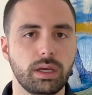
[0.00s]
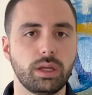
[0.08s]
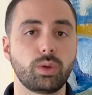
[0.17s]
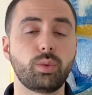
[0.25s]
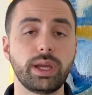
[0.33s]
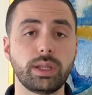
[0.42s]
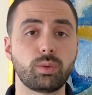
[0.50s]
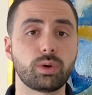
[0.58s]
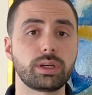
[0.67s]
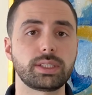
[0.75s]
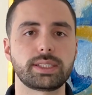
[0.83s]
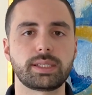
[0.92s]
The way it
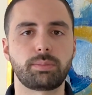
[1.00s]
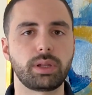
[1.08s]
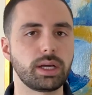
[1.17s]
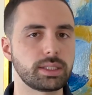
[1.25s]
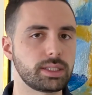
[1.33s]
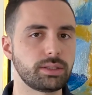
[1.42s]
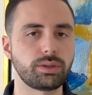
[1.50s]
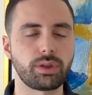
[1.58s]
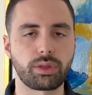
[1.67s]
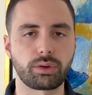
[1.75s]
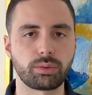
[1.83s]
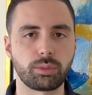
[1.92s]
works is it plugs into the
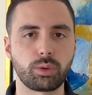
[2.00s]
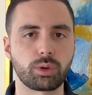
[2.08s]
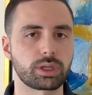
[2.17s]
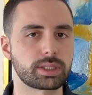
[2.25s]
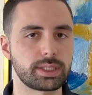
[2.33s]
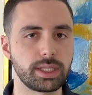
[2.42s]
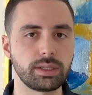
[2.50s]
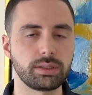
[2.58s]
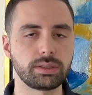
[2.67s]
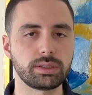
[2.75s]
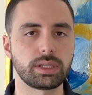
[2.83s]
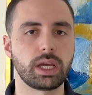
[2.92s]
Thermoworks
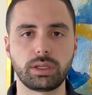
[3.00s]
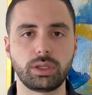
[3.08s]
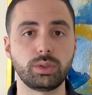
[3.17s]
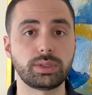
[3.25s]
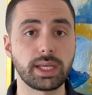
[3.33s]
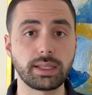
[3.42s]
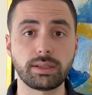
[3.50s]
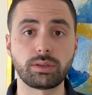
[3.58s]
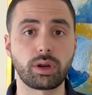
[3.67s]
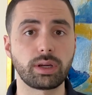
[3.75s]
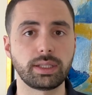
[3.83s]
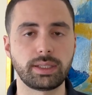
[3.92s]
signals, you set the
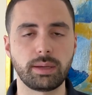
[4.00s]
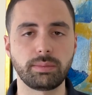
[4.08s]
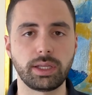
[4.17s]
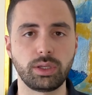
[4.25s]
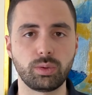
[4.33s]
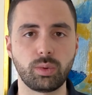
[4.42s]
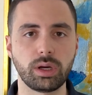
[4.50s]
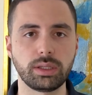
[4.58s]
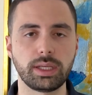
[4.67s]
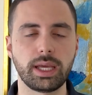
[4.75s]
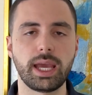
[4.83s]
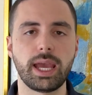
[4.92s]
target temp that you want,
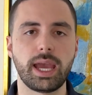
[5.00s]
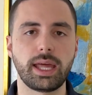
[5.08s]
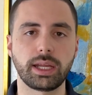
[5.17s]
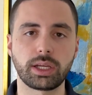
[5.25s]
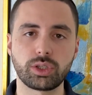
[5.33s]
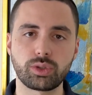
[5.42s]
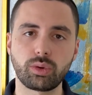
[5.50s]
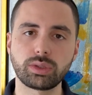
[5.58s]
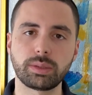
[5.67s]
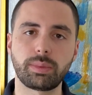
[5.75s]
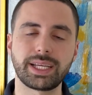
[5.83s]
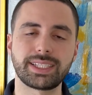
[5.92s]
and it controls
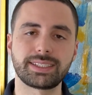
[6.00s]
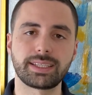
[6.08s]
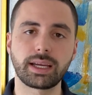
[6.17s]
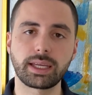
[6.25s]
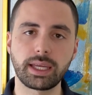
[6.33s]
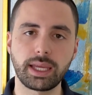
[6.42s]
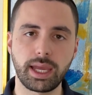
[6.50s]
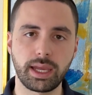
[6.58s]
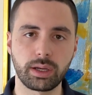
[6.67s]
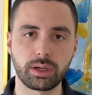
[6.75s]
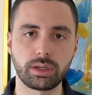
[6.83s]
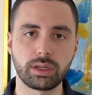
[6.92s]
it by sucking
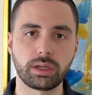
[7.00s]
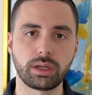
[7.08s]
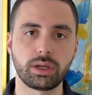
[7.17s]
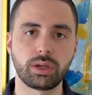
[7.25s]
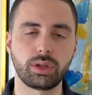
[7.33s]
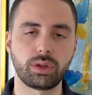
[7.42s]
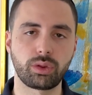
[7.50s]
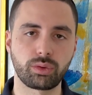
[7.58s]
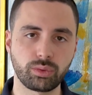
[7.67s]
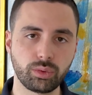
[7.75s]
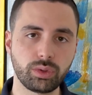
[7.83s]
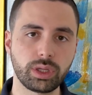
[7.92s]
air
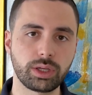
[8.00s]
through the